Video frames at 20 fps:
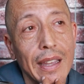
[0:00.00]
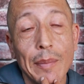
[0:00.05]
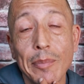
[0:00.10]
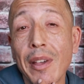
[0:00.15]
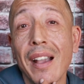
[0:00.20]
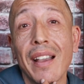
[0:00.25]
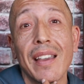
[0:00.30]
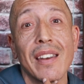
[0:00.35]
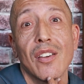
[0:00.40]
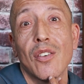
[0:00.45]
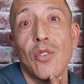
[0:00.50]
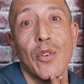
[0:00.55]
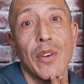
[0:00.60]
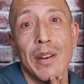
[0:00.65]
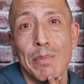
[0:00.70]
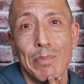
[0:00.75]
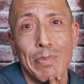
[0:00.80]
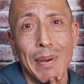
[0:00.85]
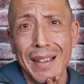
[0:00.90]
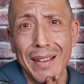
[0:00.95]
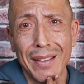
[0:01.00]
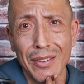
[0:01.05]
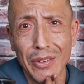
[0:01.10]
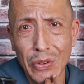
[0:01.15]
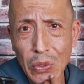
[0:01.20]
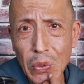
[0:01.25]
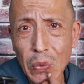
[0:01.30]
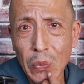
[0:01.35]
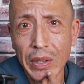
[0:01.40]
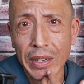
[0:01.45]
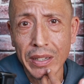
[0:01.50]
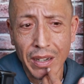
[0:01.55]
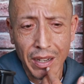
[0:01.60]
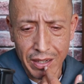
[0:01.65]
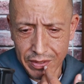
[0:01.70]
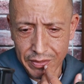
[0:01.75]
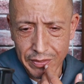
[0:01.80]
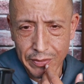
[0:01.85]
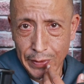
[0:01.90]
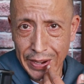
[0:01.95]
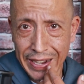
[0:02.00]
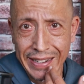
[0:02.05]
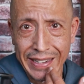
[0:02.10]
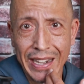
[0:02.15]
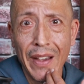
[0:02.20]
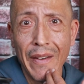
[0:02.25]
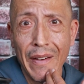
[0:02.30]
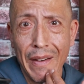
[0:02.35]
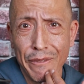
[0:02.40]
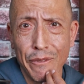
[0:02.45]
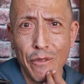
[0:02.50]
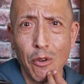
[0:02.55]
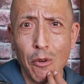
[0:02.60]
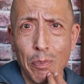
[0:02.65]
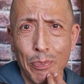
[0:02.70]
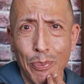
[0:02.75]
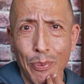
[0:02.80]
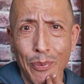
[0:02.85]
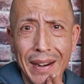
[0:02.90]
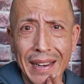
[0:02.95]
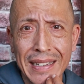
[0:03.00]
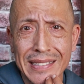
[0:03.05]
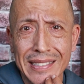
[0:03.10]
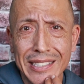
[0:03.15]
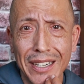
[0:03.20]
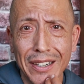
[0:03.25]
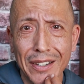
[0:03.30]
I'm not gonna go ahead and buy a new one, not right now at full price.